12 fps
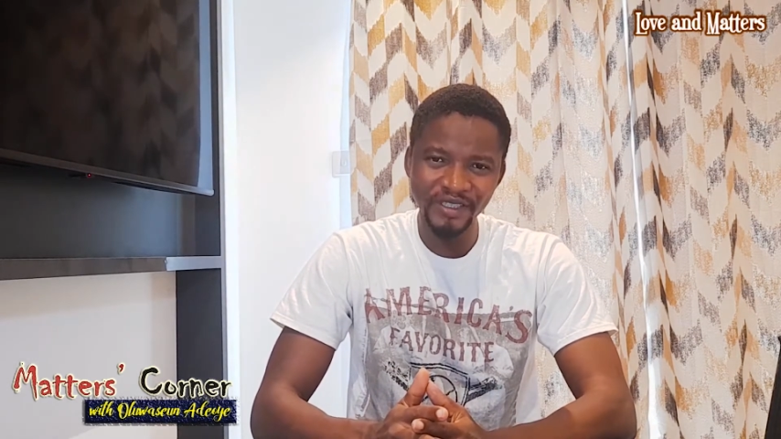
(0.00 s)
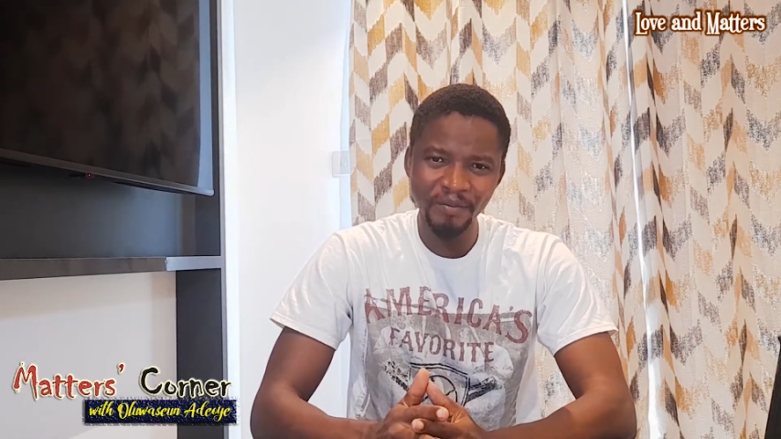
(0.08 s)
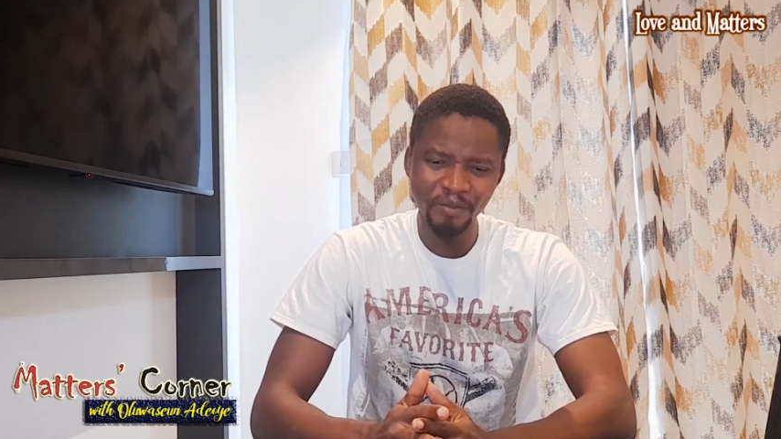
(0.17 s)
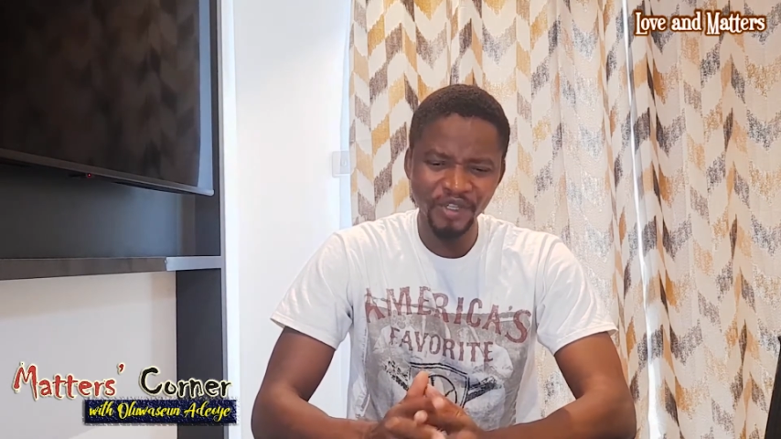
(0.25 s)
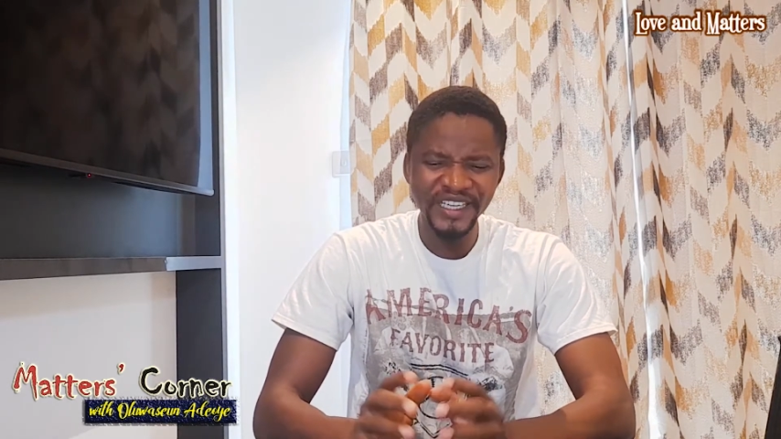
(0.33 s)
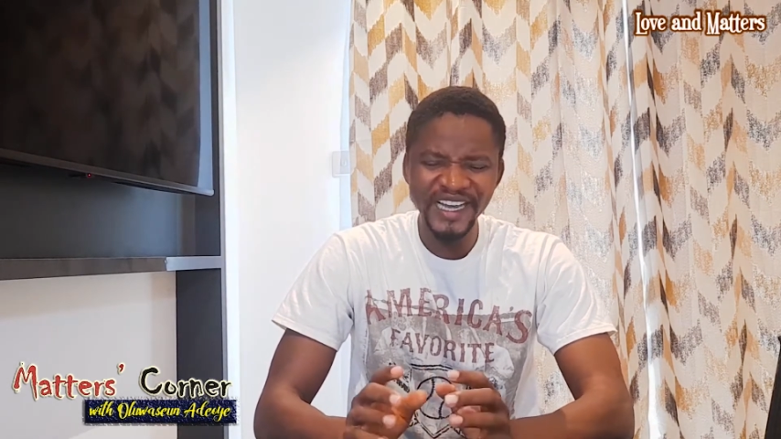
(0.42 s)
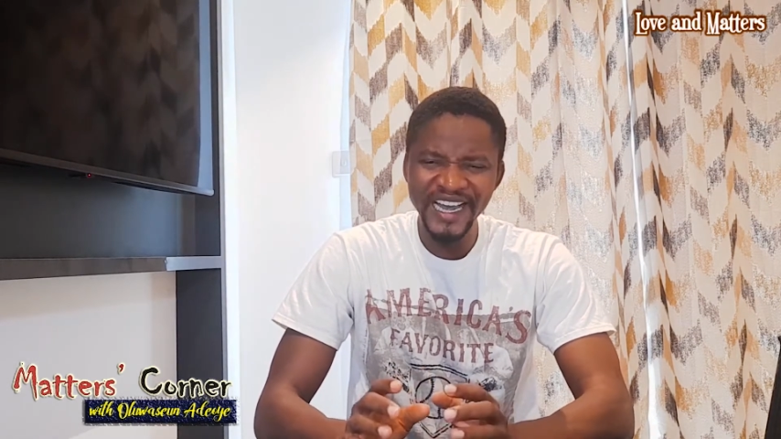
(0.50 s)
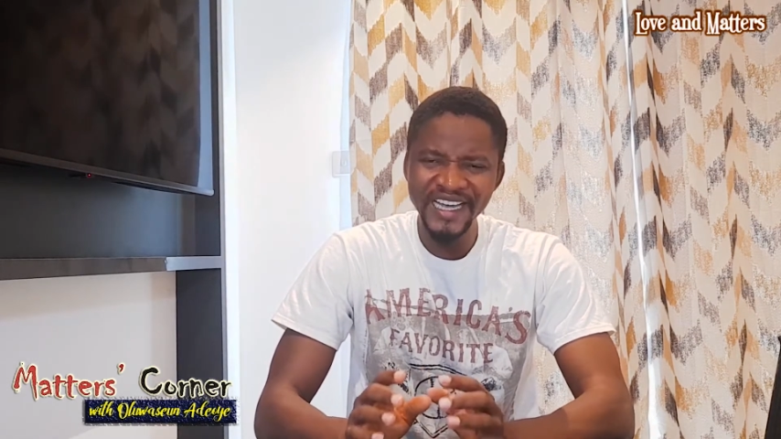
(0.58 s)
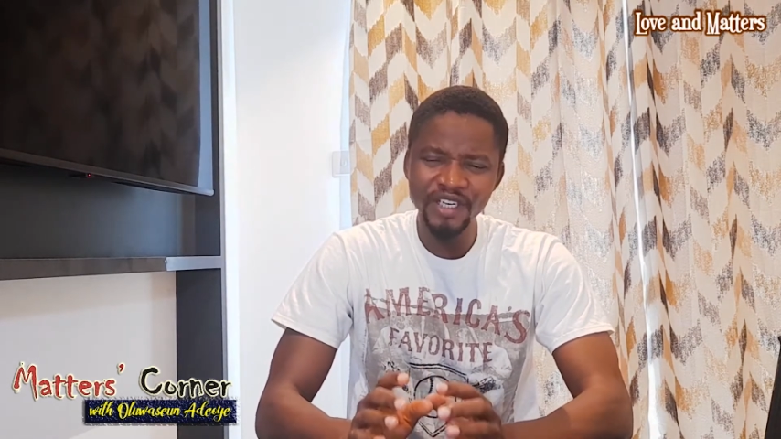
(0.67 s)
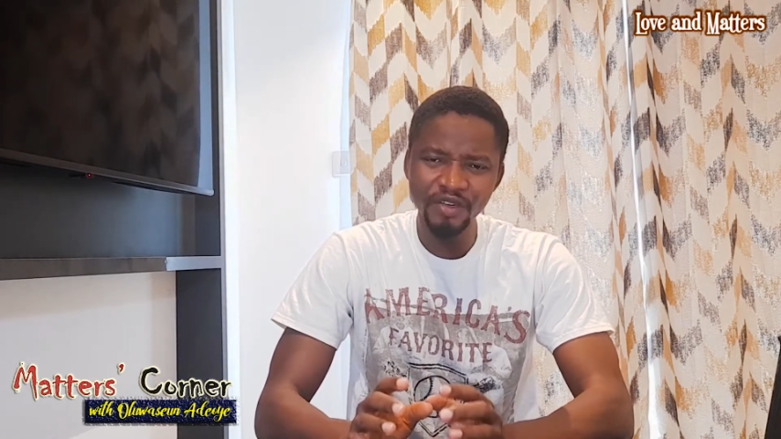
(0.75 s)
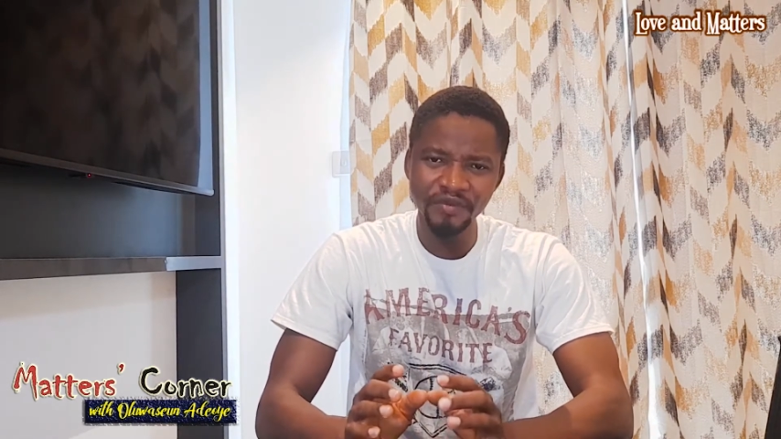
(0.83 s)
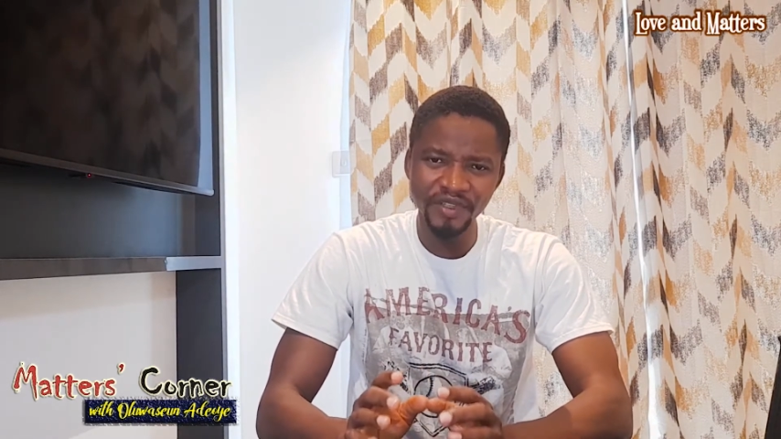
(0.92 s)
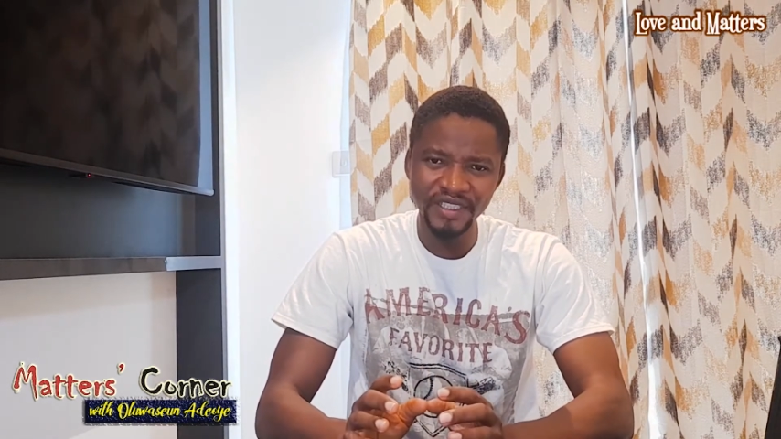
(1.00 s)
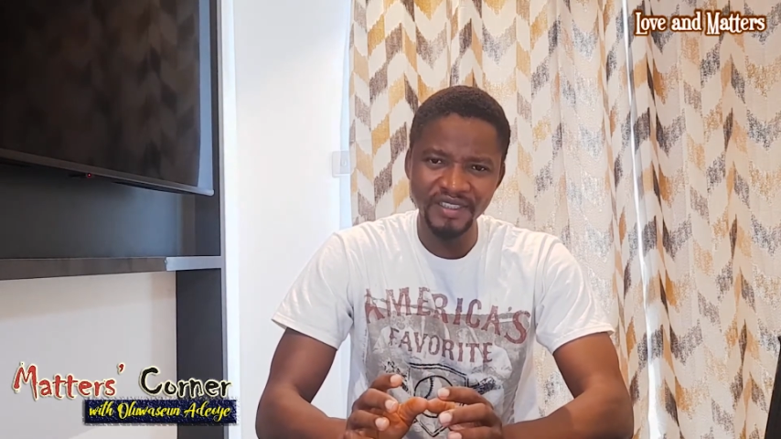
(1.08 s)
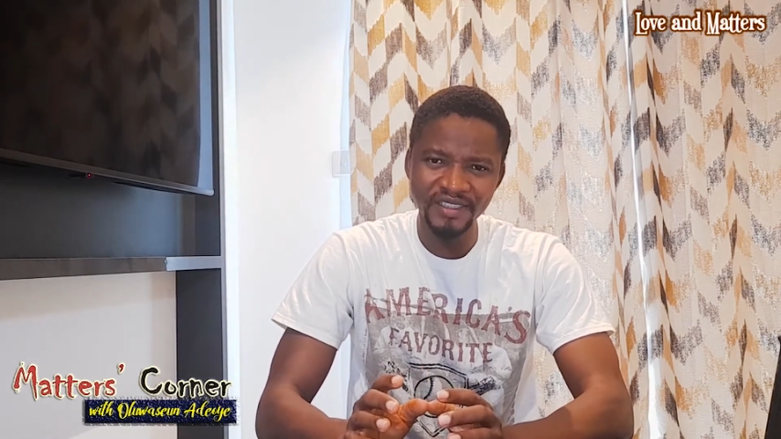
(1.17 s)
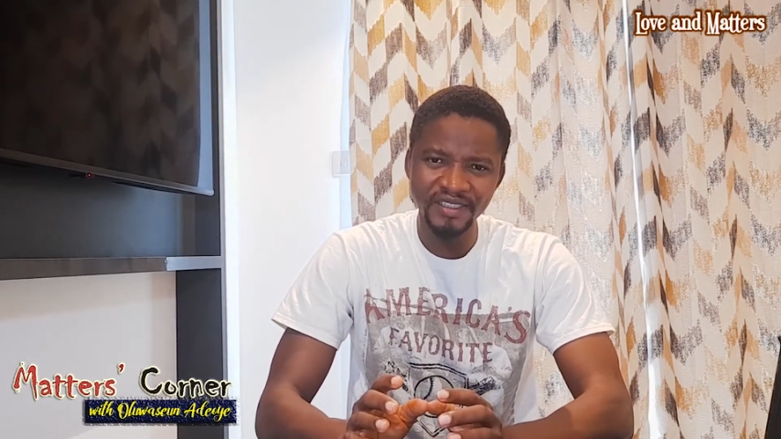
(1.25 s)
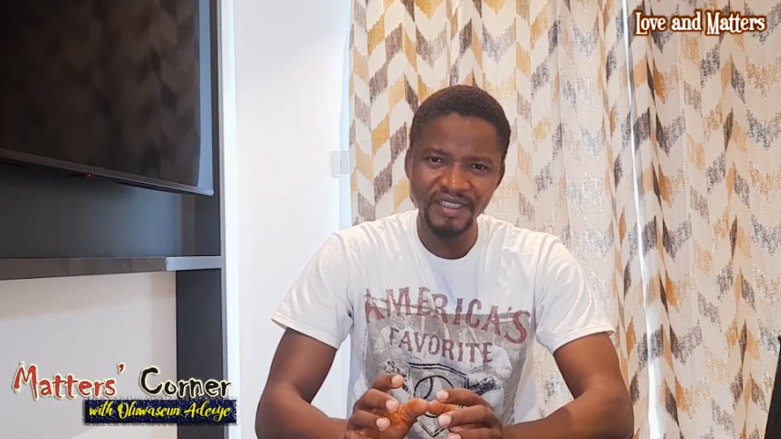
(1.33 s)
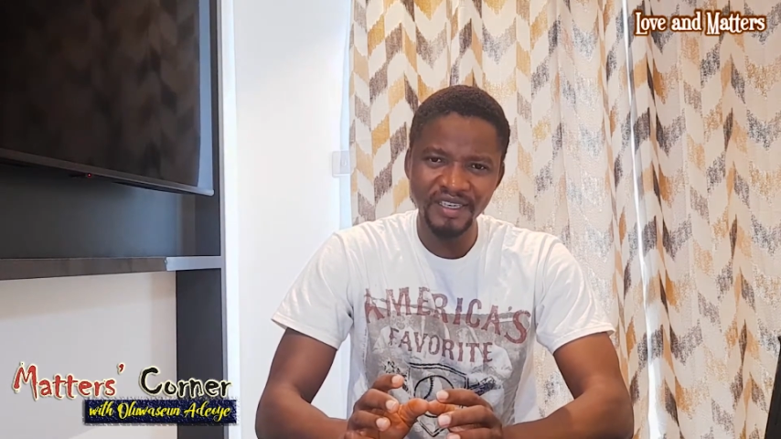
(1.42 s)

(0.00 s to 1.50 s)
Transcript: but the end of it